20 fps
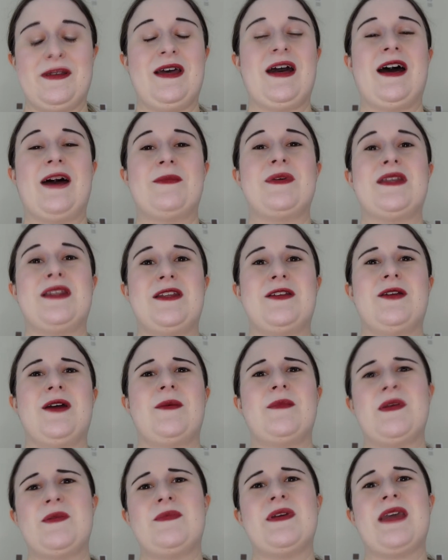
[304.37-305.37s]
I mean
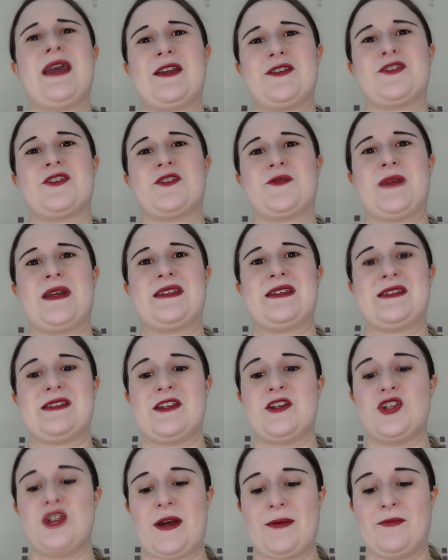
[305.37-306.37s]
BH Cosmetics
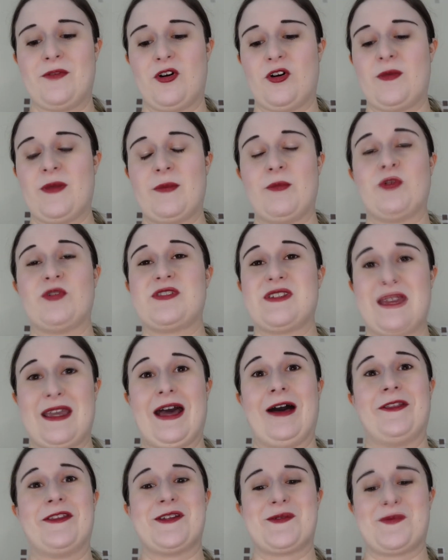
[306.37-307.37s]
in general. I mean, we'll see
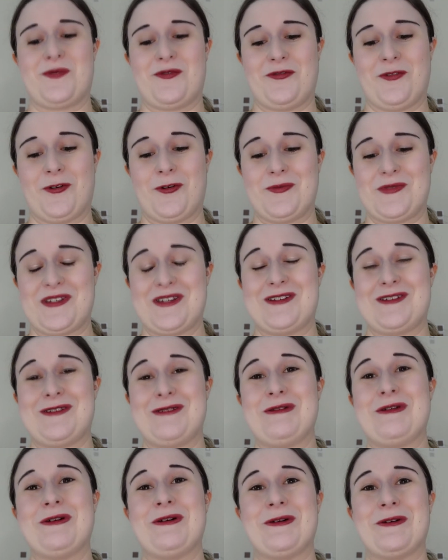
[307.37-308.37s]
how this performs in due
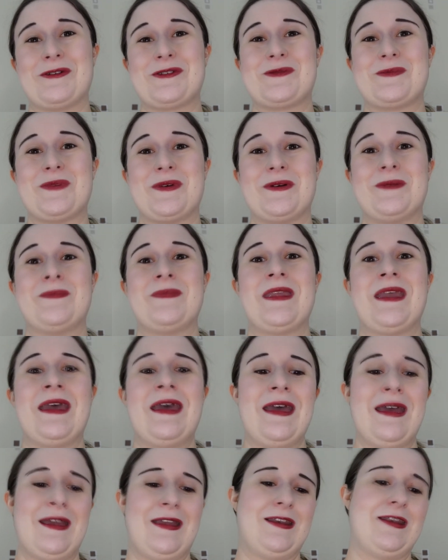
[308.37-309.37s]
course, but
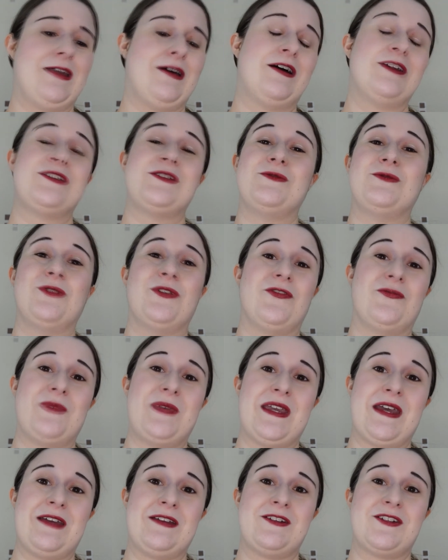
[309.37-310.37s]
No, I do love
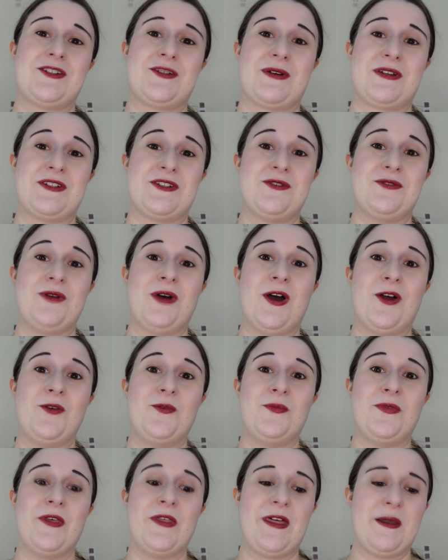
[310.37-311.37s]
BH, so I do
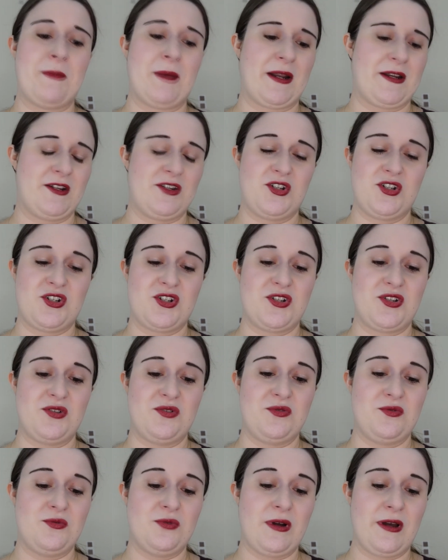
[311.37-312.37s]
hope that they manage
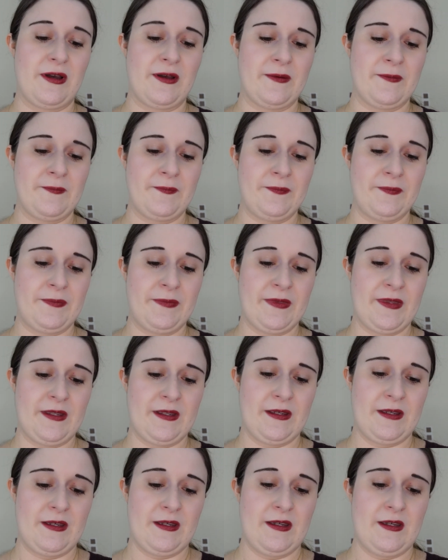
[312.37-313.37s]
to
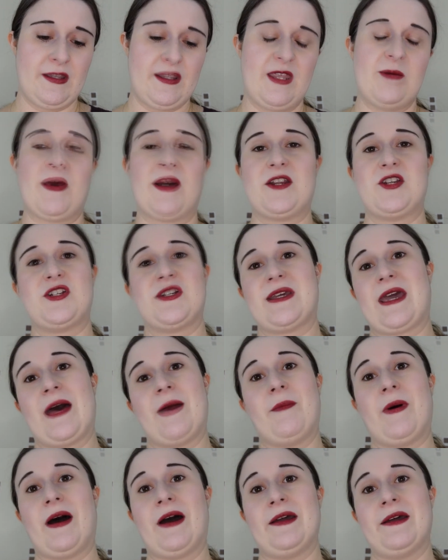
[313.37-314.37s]
get a
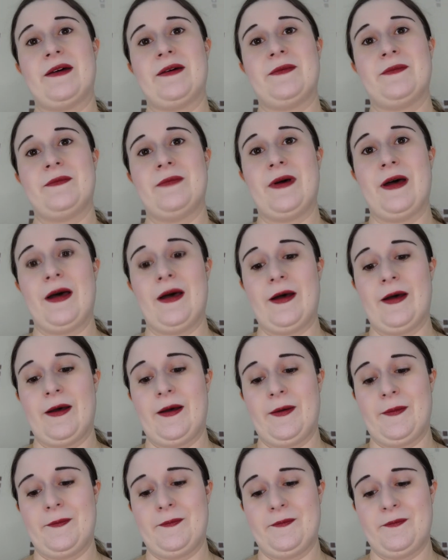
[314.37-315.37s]
buyer,
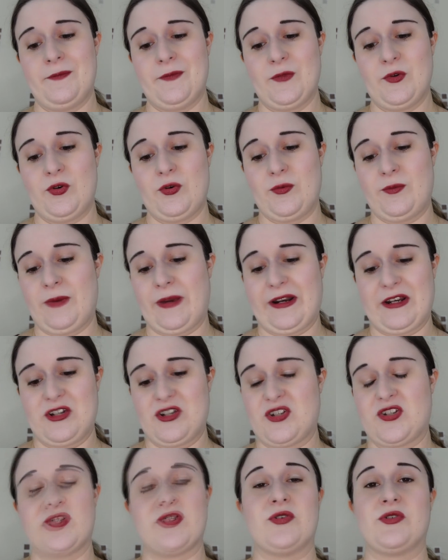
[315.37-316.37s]
or manage
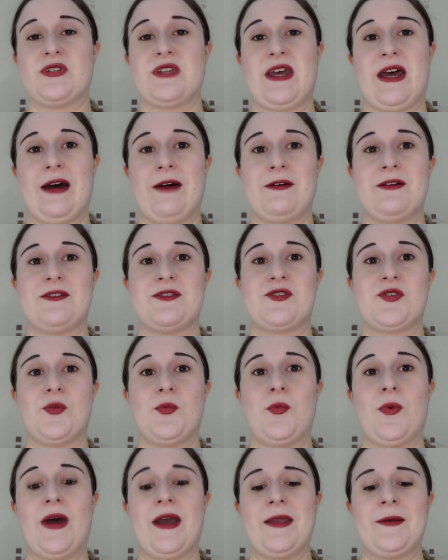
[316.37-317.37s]
to sort it out in
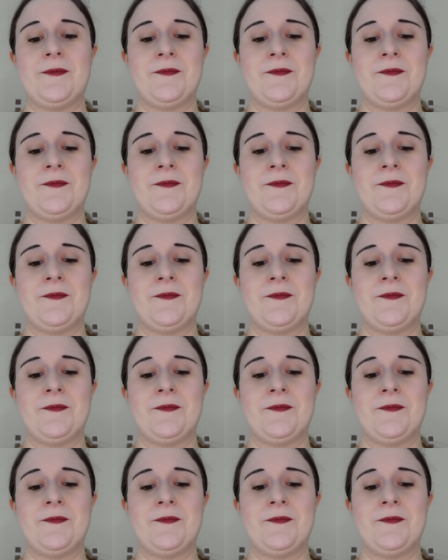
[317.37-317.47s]
some way.